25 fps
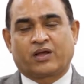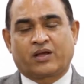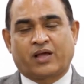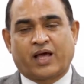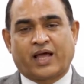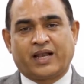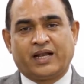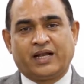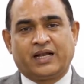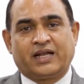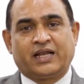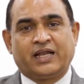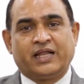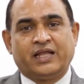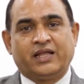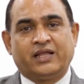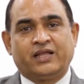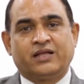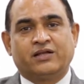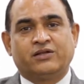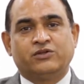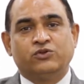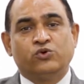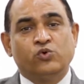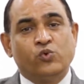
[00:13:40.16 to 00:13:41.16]

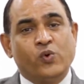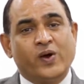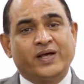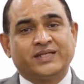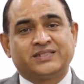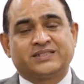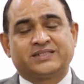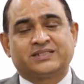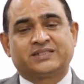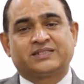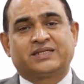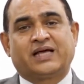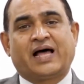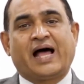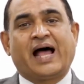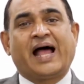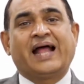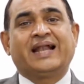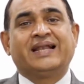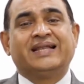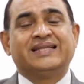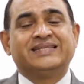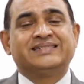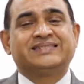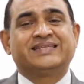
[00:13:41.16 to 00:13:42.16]
currently US
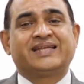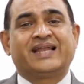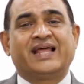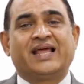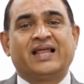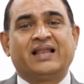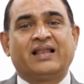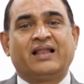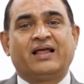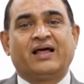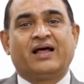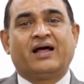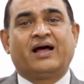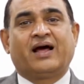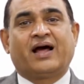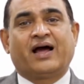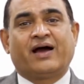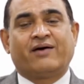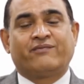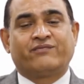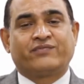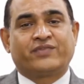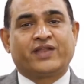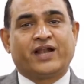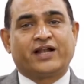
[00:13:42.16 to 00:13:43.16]
and Israel
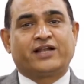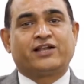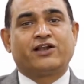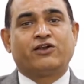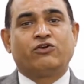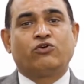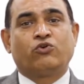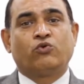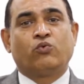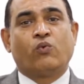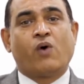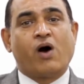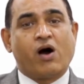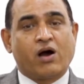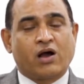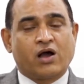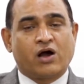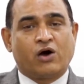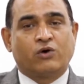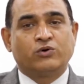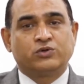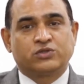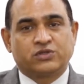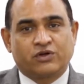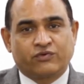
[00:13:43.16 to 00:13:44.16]
have threatened to walk
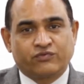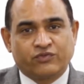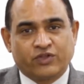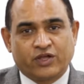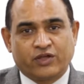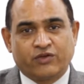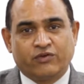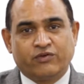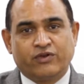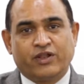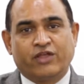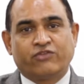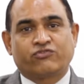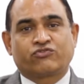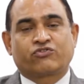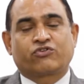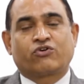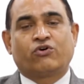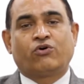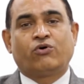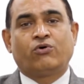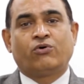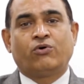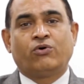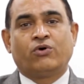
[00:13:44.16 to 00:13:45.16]
out of the
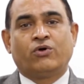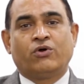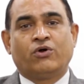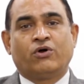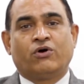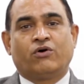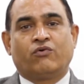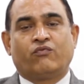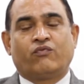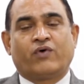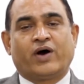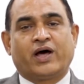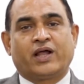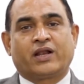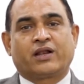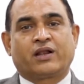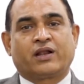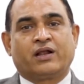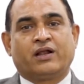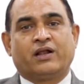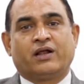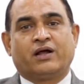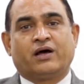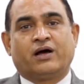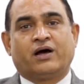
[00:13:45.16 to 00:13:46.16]
UNESCO for
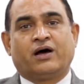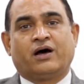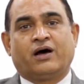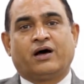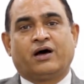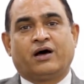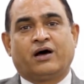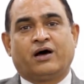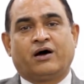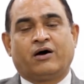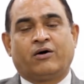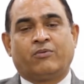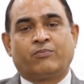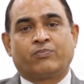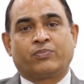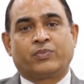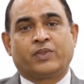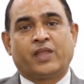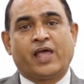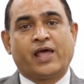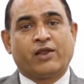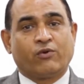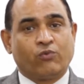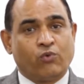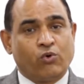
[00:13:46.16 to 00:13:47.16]

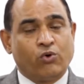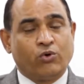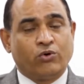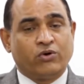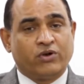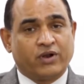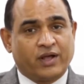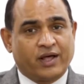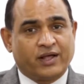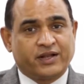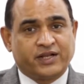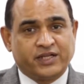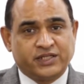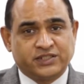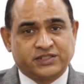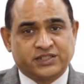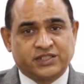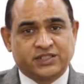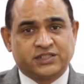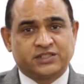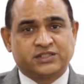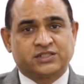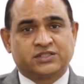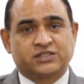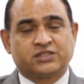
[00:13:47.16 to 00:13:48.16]
their own
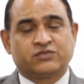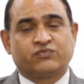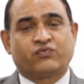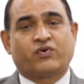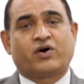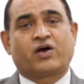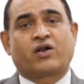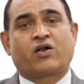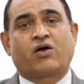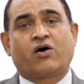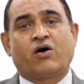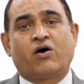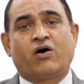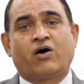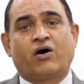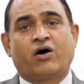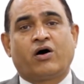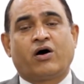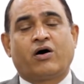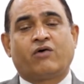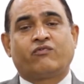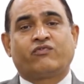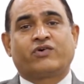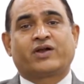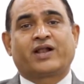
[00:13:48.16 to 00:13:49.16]
reasons, for
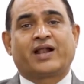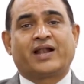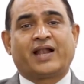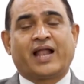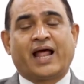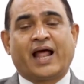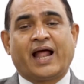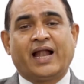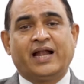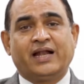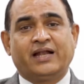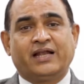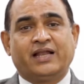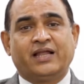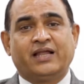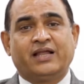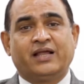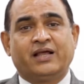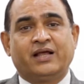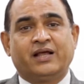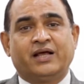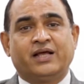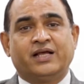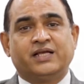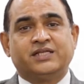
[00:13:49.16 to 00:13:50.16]
an
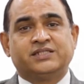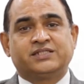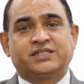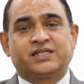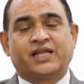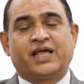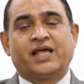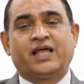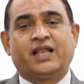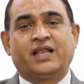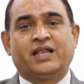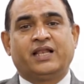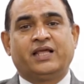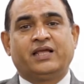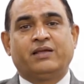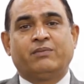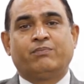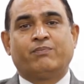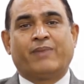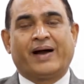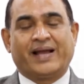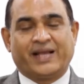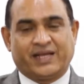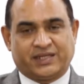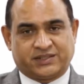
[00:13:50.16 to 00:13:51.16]
anti-Israeli
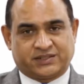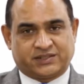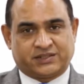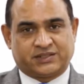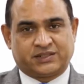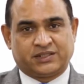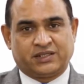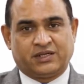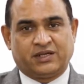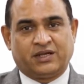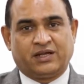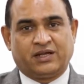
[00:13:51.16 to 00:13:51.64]
bias.